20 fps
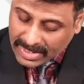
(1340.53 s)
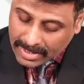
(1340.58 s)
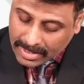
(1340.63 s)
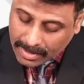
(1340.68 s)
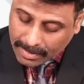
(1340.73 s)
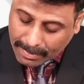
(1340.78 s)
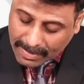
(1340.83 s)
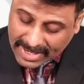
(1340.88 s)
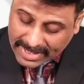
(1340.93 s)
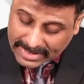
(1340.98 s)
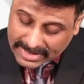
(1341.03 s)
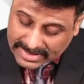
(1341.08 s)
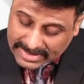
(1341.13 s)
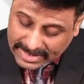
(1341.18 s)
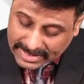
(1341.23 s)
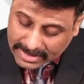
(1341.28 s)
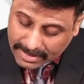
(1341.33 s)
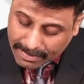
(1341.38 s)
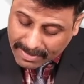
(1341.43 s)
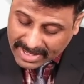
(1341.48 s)
Minus
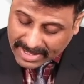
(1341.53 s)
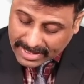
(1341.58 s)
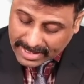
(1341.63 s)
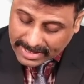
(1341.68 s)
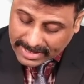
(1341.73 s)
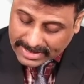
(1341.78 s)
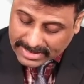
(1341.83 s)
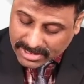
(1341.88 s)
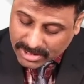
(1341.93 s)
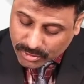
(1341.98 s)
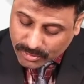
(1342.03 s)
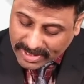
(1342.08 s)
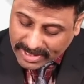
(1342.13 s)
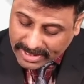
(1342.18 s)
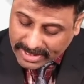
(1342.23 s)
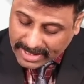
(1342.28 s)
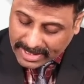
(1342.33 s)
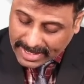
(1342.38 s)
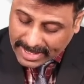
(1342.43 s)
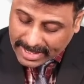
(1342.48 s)
at the beginning is
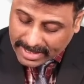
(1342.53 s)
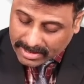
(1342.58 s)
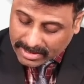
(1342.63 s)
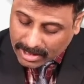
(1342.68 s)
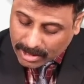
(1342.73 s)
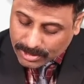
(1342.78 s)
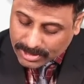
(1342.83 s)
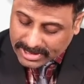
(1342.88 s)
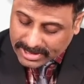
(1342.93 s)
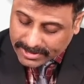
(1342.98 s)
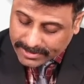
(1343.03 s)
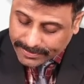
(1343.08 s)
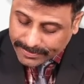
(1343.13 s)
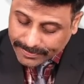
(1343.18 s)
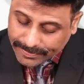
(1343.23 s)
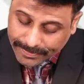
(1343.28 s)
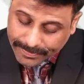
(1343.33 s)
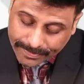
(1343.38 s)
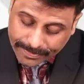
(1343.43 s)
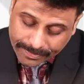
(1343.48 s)
28,000.
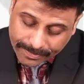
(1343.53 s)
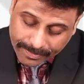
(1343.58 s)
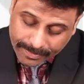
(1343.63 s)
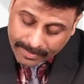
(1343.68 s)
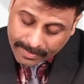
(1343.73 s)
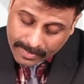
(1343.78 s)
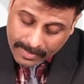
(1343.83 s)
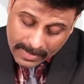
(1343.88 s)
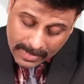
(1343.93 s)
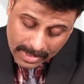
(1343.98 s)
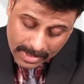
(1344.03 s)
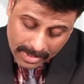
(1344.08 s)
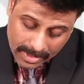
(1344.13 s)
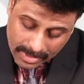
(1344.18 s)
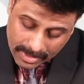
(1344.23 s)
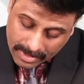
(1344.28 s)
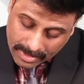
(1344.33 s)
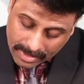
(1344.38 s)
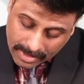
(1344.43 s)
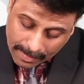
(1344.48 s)

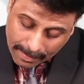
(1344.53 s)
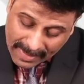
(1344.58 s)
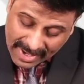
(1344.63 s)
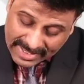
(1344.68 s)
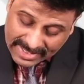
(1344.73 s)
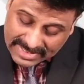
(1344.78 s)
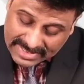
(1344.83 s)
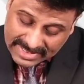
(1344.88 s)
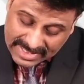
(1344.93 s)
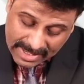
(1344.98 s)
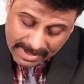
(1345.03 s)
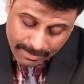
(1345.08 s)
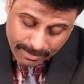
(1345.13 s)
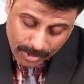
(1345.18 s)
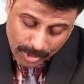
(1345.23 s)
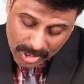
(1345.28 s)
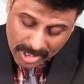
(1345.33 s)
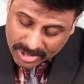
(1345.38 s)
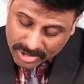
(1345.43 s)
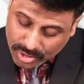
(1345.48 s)
Minus
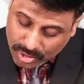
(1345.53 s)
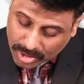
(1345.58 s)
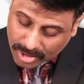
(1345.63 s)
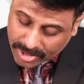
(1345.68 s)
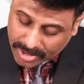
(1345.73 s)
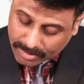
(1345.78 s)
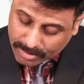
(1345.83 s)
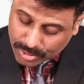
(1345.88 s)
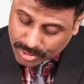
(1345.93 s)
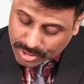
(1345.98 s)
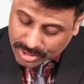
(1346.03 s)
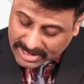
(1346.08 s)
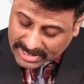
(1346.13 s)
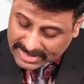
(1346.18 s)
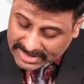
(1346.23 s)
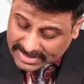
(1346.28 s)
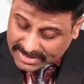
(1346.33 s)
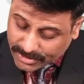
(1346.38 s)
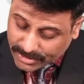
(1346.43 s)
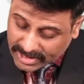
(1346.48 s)
employer's contribution
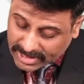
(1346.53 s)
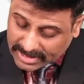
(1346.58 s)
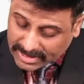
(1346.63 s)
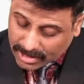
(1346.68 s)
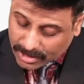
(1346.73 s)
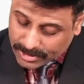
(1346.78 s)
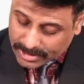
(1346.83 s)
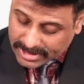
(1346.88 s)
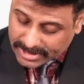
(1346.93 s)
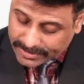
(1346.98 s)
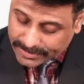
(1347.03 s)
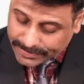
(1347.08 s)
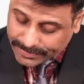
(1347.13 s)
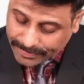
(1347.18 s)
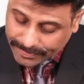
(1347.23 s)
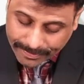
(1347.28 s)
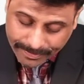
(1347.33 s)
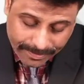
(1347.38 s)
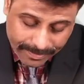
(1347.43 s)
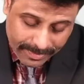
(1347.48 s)
is 3,000.
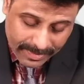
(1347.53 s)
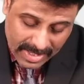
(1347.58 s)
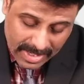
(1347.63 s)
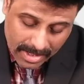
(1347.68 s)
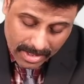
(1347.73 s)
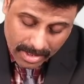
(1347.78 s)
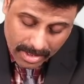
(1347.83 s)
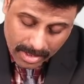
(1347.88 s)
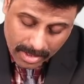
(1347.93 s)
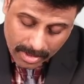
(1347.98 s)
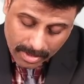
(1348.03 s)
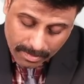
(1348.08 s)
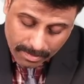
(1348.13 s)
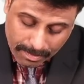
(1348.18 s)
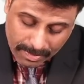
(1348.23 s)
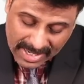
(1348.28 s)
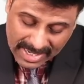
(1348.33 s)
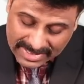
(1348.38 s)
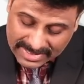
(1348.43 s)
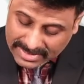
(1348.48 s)

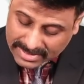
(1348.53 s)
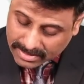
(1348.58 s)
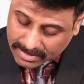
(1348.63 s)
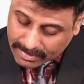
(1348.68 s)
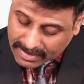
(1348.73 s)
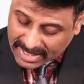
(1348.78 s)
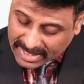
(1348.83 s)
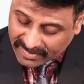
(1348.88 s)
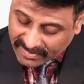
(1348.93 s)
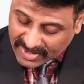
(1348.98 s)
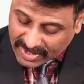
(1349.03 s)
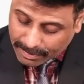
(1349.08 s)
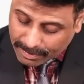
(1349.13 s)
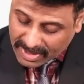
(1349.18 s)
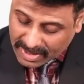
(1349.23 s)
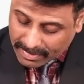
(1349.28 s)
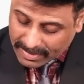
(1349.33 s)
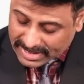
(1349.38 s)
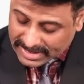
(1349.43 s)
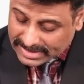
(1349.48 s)
Plus benefit
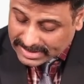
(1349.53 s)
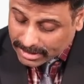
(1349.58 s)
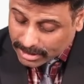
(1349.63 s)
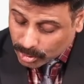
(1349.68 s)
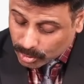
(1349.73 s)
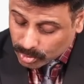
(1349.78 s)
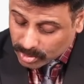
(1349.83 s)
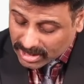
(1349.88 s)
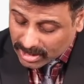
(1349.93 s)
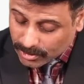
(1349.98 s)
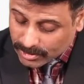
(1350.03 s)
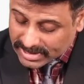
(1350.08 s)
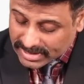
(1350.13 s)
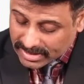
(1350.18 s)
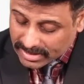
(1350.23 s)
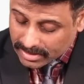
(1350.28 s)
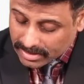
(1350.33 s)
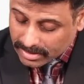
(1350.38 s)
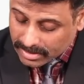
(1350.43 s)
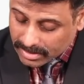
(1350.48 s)
payments are
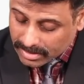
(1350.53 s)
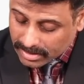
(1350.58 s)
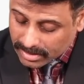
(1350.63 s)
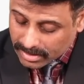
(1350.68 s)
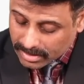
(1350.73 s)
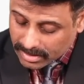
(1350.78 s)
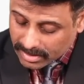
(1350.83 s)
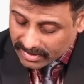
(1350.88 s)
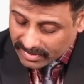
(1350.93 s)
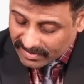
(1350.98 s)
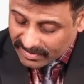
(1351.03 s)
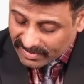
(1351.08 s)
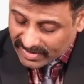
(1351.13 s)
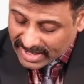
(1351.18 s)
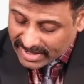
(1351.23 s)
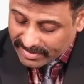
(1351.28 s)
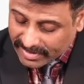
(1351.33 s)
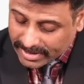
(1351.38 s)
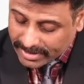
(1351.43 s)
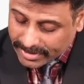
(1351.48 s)

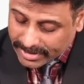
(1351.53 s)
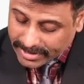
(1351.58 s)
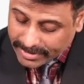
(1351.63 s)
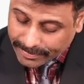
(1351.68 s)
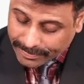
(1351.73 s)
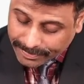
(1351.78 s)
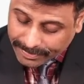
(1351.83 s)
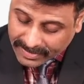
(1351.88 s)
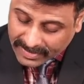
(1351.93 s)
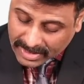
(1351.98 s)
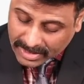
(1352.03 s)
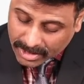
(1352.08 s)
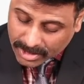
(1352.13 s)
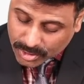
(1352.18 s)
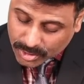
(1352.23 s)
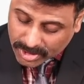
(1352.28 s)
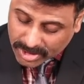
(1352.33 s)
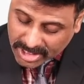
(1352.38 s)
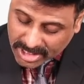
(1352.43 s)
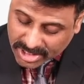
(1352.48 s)
2,500.
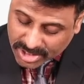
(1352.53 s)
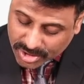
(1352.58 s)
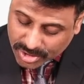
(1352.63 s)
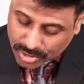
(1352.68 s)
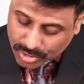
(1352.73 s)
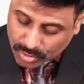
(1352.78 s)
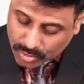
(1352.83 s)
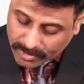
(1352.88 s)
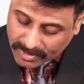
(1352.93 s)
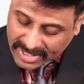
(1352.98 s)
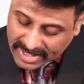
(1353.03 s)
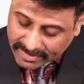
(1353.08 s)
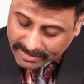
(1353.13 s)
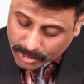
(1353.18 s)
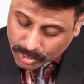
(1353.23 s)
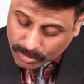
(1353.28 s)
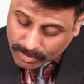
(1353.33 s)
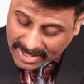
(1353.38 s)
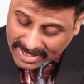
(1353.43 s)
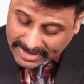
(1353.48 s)
So these two we have
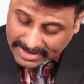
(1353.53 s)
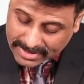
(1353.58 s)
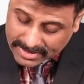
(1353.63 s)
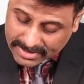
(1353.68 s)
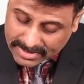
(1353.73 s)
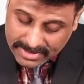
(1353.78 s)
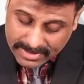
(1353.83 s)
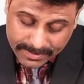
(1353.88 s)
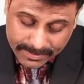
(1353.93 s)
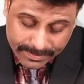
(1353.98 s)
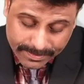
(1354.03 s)
to minus.